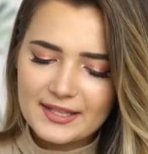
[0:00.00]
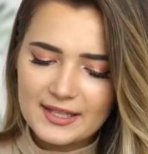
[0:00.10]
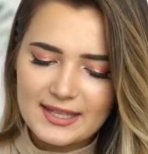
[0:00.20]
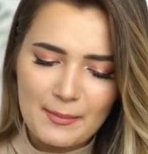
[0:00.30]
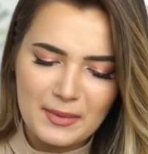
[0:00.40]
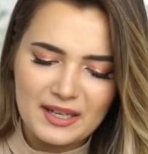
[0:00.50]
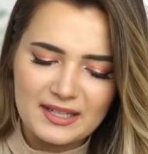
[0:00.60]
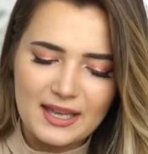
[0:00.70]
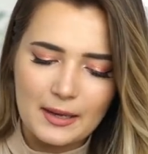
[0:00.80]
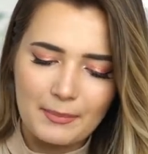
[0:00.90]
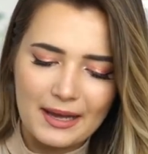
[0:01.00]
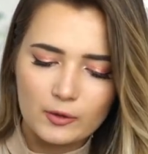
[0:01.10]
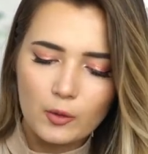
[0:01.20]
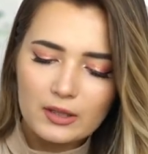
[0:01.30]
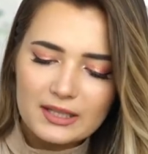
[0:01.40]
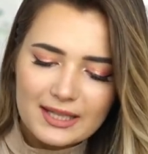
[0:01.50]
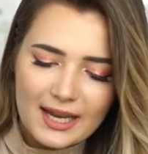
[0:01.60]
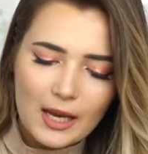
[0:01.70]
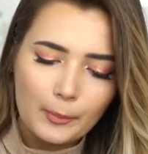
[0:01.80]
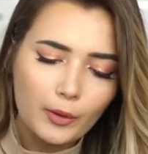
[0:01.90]
Does that mean it's like bad
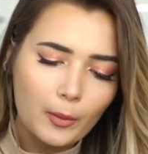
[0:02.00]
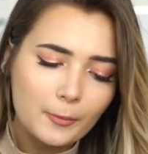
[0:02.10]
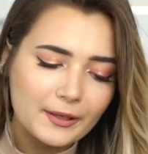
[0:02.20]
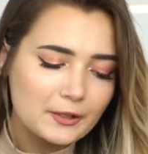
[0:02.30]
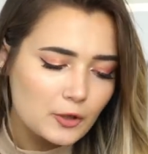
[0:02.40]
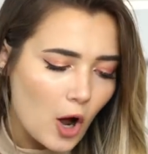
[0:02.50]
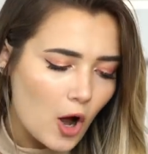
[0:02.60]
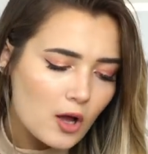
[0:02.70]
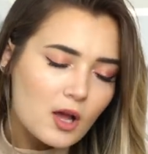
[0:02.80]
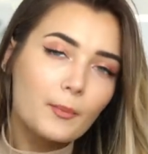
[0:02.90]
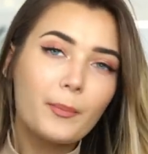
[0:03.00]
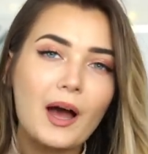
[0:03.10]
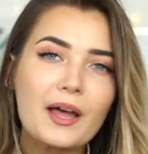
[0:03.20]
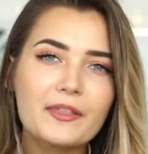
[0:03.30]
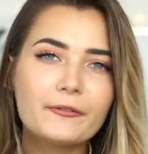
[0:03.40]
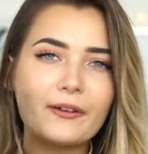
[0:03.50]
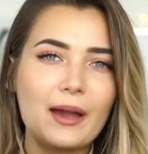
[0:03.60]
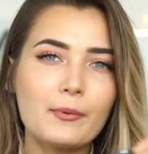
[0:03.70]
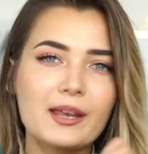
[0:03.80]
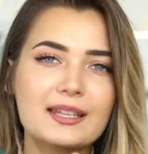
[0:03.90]
quality? Probably not, but the
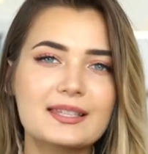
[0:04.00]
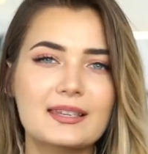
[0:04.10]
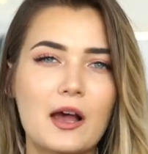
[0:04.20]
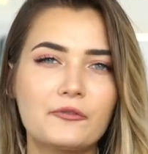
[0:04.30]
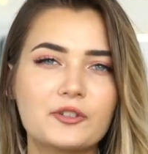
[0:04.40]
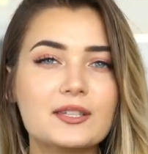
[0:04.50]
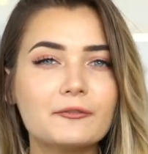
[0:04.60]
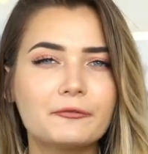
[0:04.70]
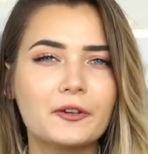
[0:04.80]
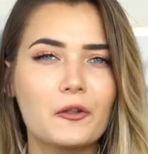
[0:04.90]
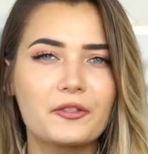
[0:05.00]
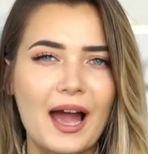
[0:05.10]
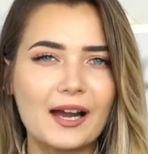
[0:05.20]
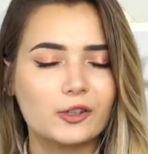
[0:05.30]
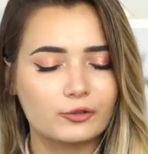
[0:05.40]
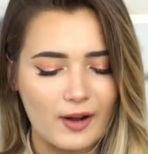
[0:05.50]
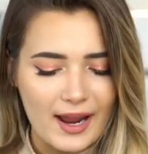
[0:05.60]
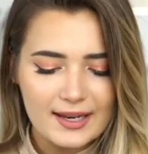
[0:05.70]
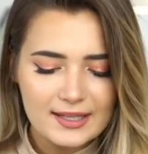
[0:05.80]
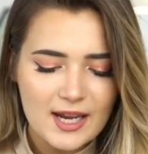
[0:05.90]
fabric itself doesn't feel that
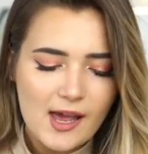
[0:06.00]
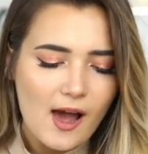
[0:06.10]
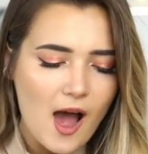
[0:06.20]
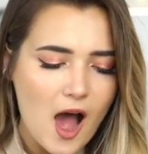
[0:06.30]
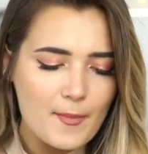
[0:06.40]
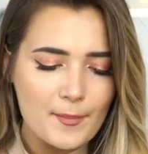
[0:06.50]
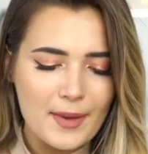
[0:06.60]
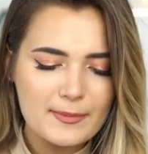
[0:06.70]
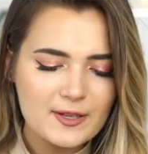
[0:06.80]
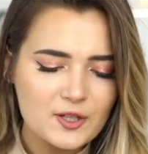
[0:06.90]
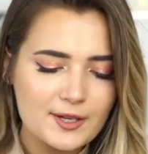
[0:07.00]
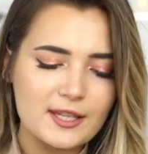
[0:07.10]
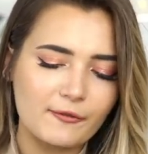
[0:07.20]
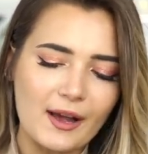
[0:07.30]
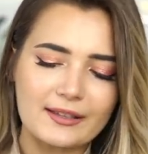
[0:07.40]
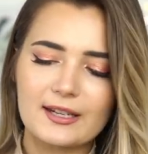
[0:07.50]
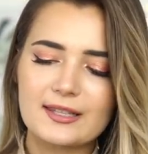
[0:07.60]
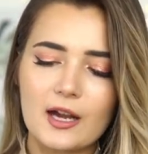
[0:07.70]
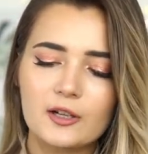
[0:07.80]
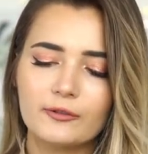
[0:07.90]
great. Um, maybe it's just the fact that
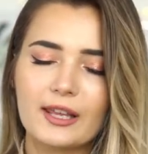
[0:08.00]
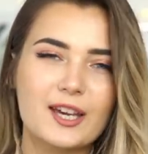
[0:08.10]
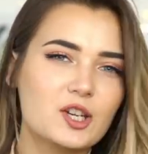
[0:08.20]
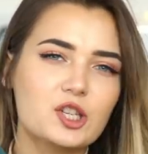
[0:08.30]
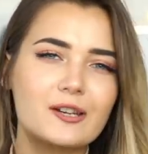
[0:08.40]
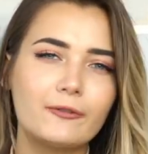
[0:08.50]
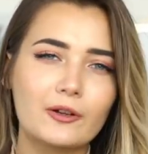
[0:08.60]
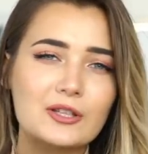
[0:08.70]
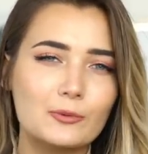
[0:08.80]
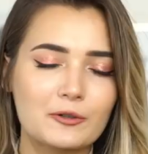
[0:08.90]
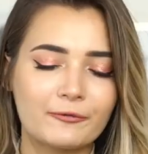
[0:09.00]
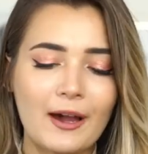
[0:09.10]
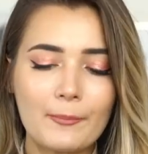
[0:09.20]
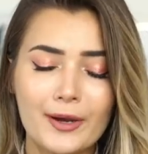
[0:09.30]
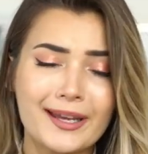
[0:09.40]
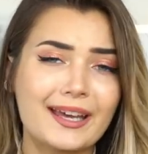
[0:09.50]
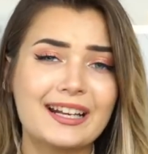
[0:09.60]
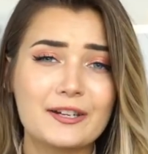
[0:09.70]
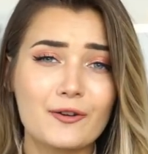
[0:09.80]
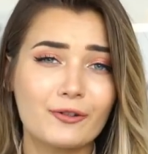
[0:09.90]
it's kind of like a chiffon sort of fabric and
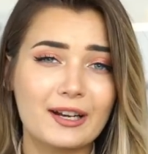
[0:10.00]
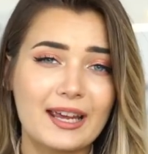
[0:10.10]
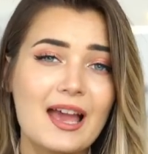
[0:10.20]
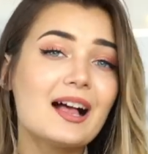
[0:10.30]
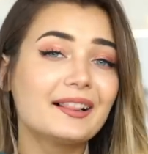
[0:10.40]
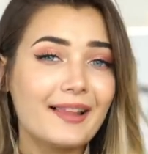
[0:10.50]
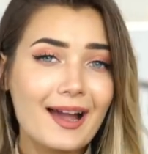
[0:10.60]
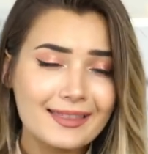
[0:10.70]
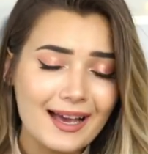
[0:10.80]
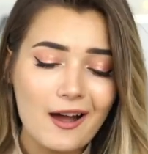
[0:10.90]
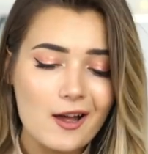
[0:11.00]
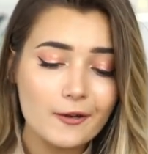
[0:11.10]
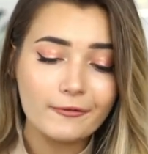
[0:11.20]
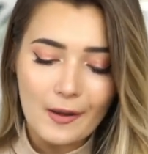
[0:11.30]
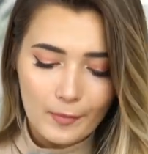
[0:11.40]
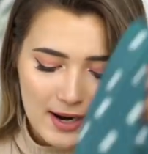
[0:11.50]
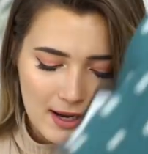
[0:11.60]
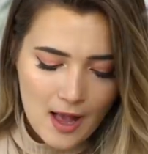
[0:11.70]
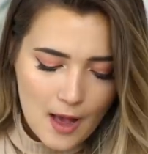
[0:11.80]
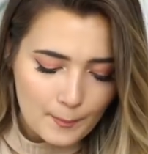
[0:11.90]
I don't really like that kind of
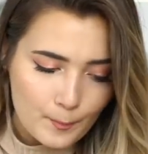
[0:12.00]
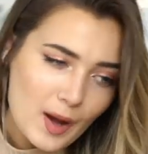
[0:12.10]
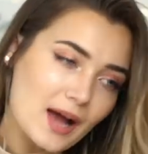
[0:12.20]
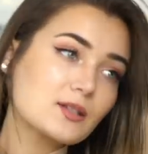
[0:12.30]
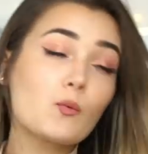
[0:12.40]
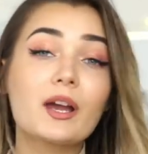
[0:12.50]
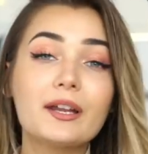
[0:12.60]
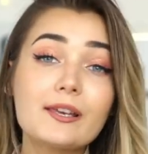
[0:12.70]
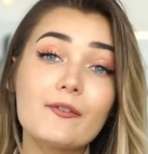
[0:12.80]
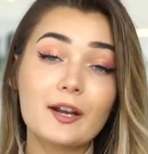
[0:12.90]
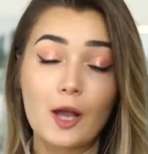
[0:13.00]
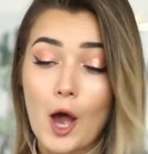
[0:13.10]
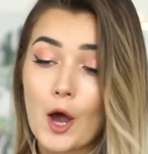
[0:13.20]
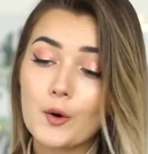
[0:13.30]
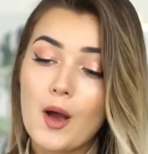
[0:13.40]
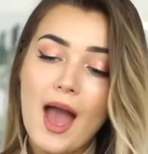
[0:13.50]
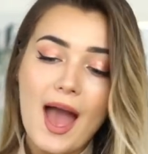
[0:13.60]
fabric, but we're gonna give it a go.